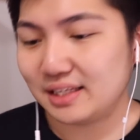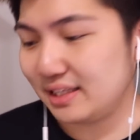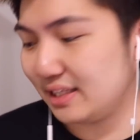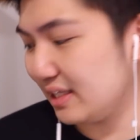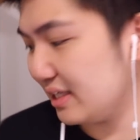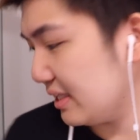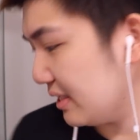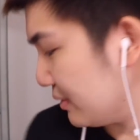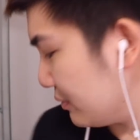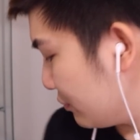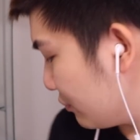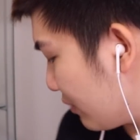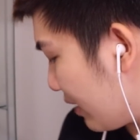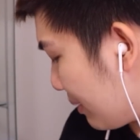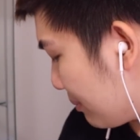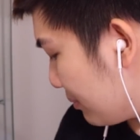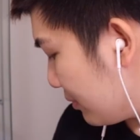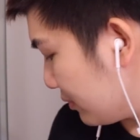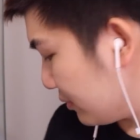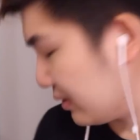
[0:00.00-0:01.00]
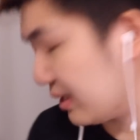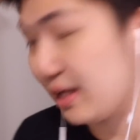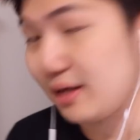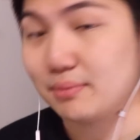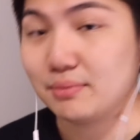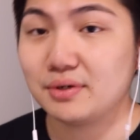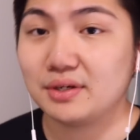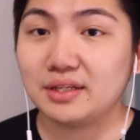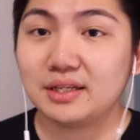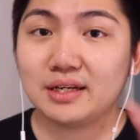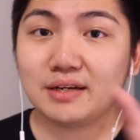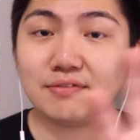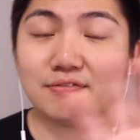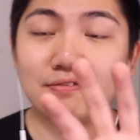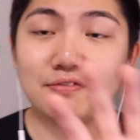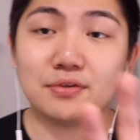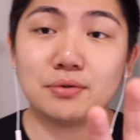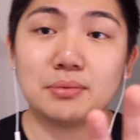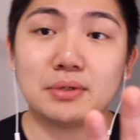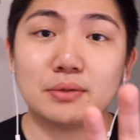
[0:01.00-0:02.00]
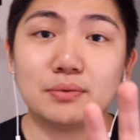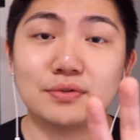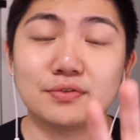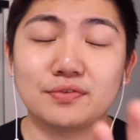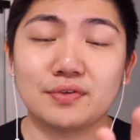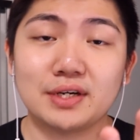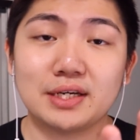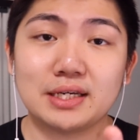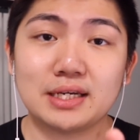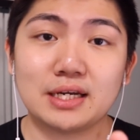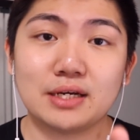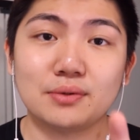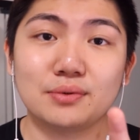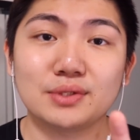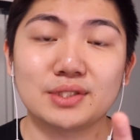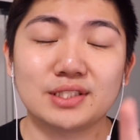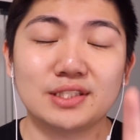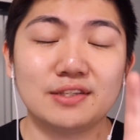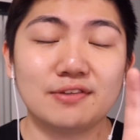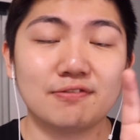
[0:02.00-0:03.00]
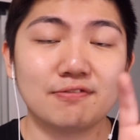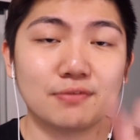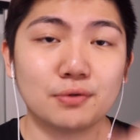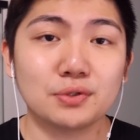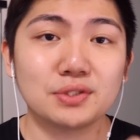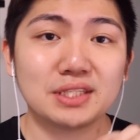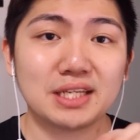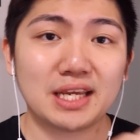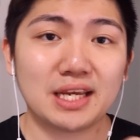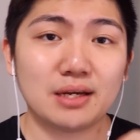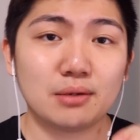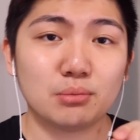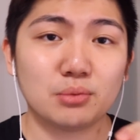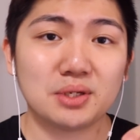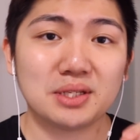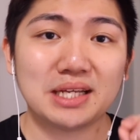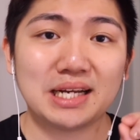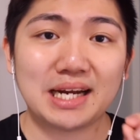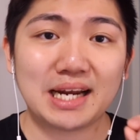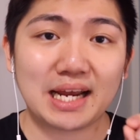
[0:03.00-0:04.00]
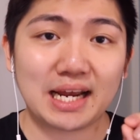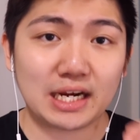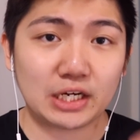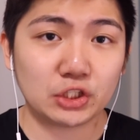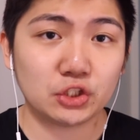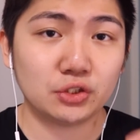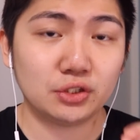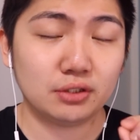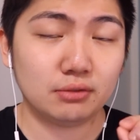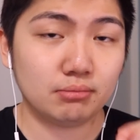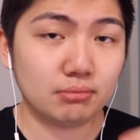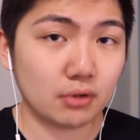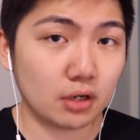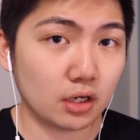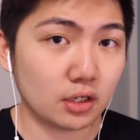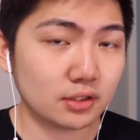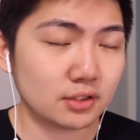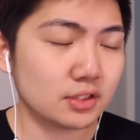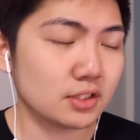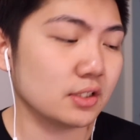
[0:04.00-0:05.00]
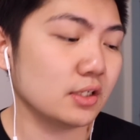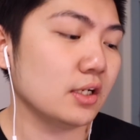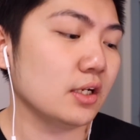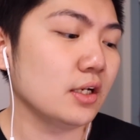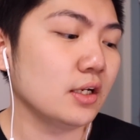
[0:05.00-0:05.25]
The Rebel camera that I'm filming with right now is the first camera that I actually bought.